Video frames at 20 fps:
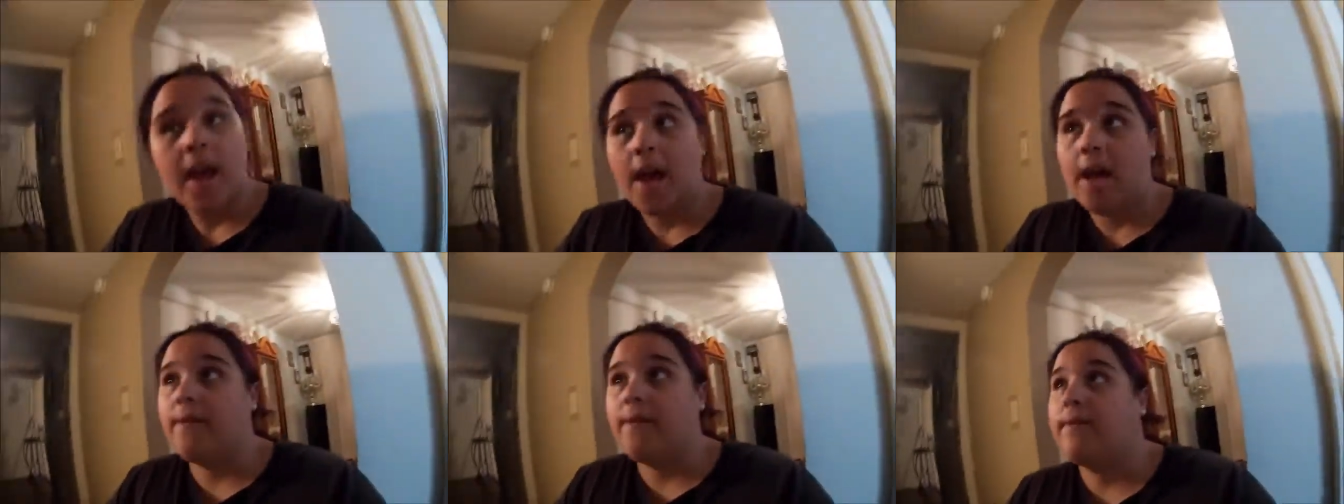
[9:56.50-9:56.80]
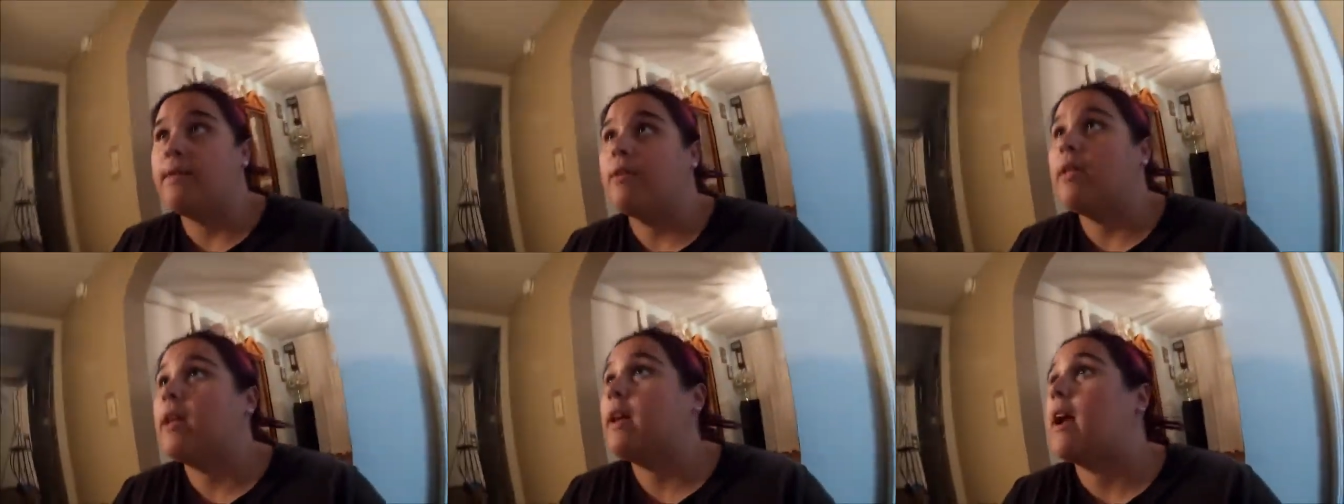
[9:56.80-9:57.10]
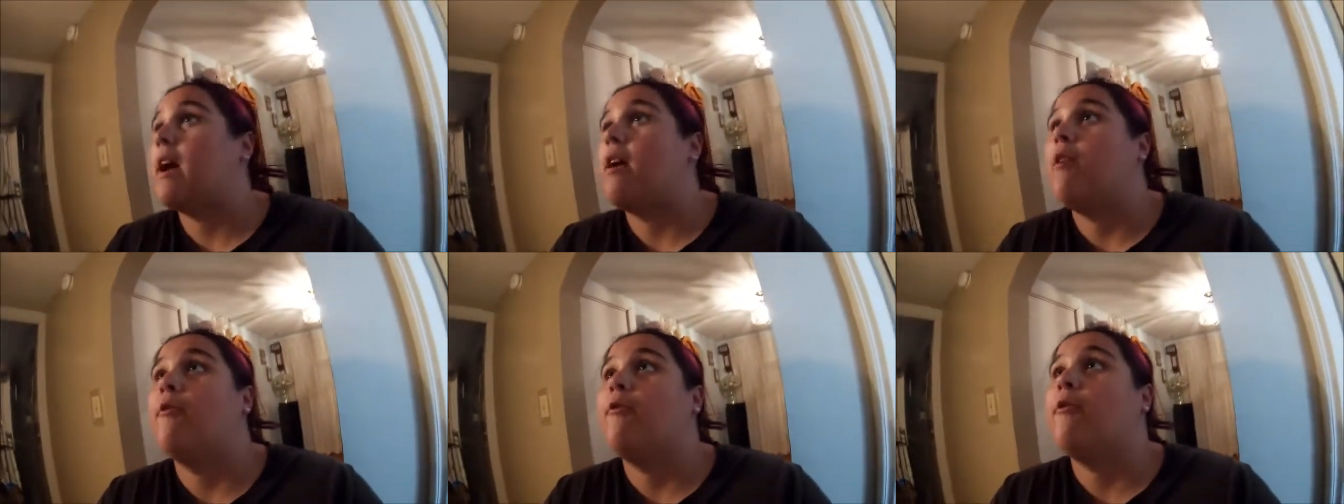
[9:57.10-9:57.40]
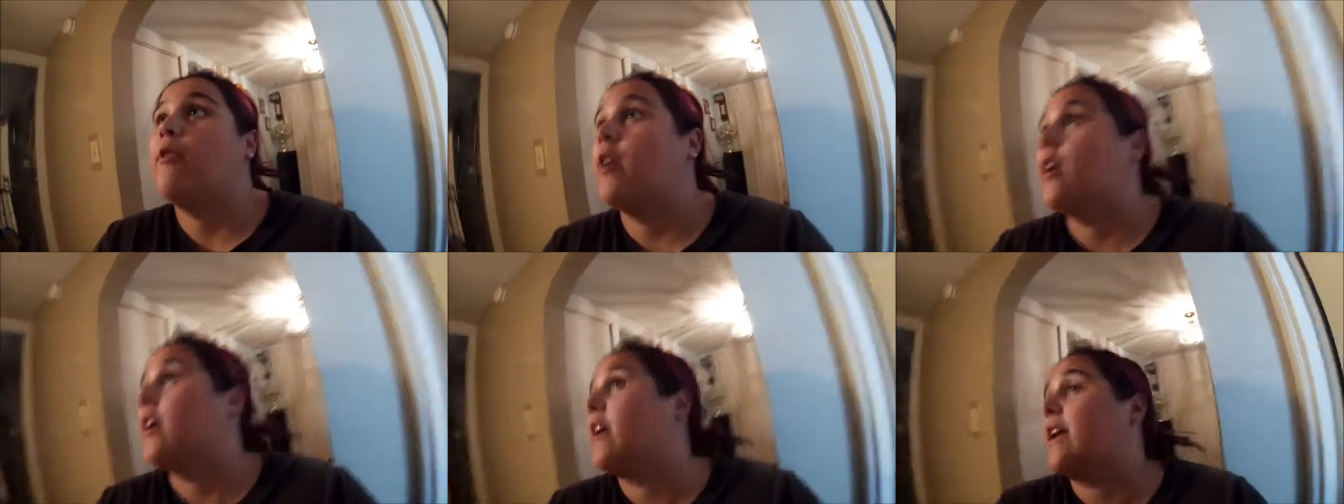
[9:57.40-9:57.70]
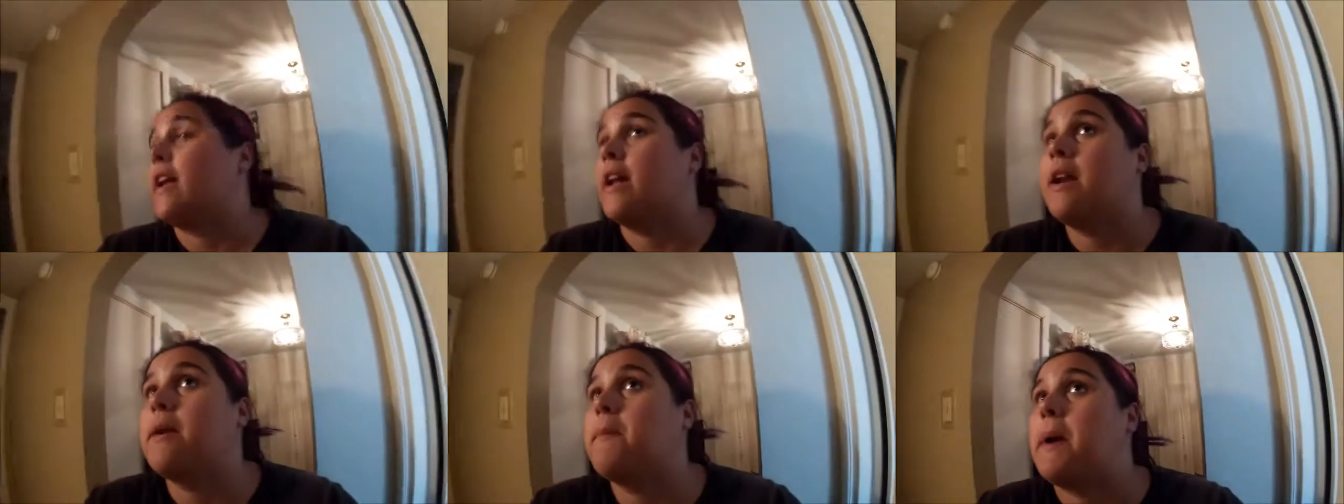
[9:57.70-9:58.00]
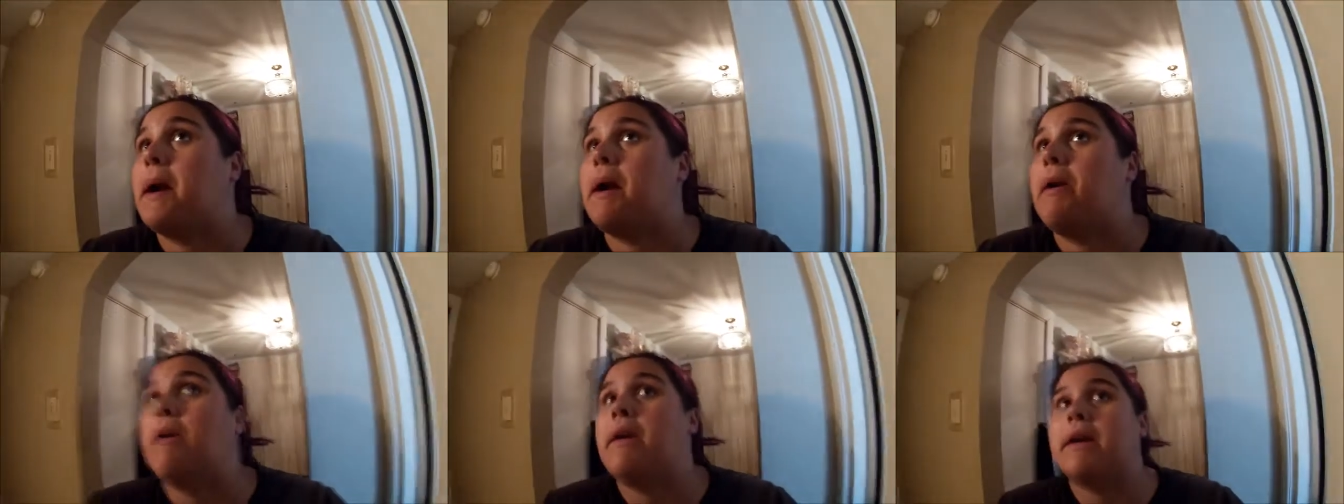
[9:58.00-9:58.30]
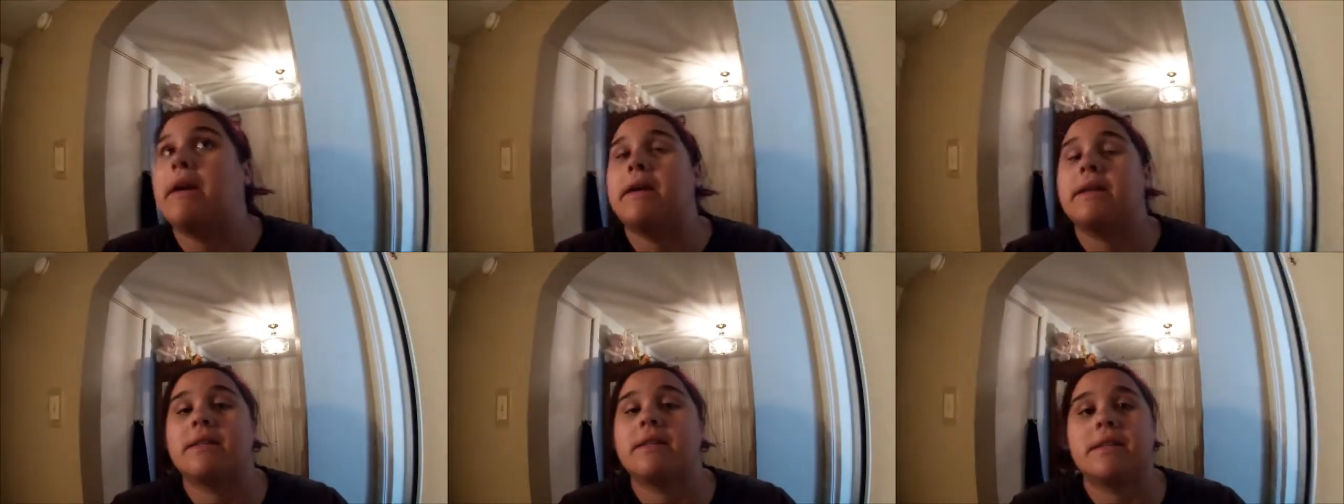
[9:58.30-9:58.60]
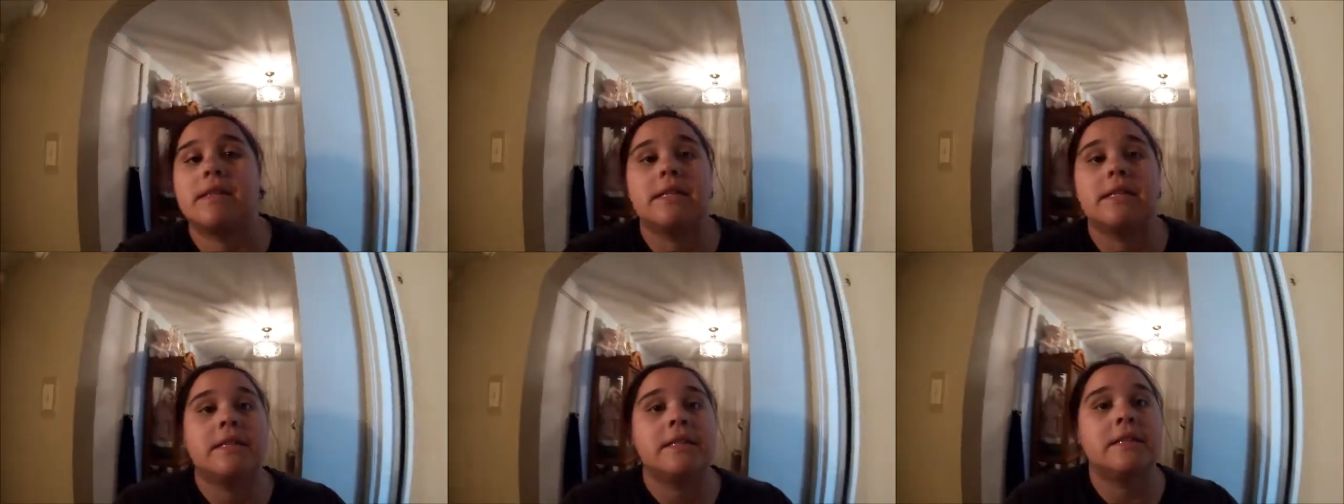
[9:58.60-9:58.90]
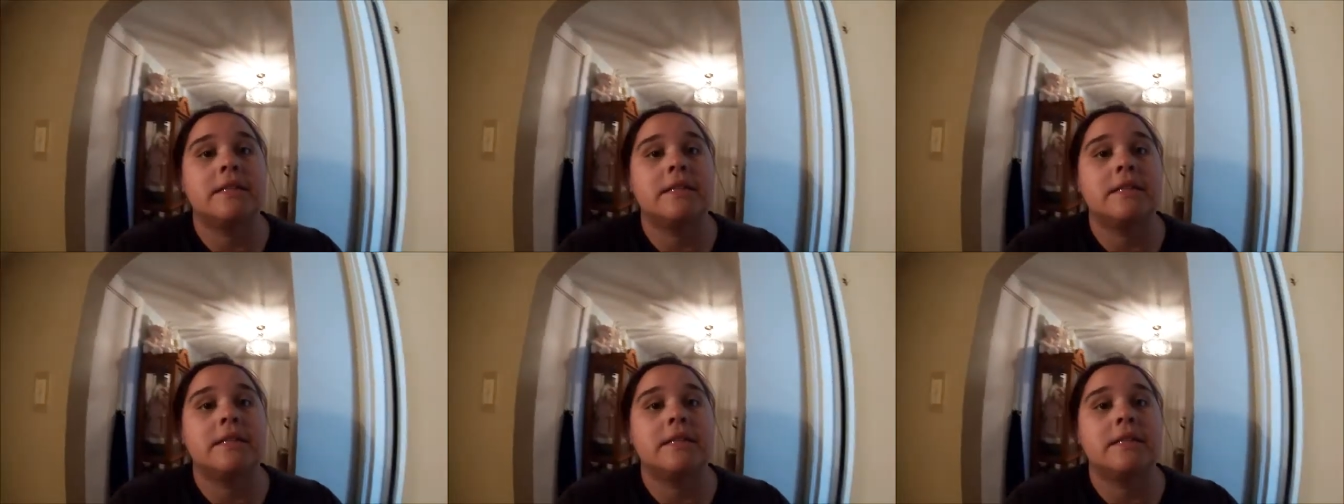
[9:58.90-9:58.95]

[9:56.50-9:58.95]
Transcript: I feel like I'll forget about it.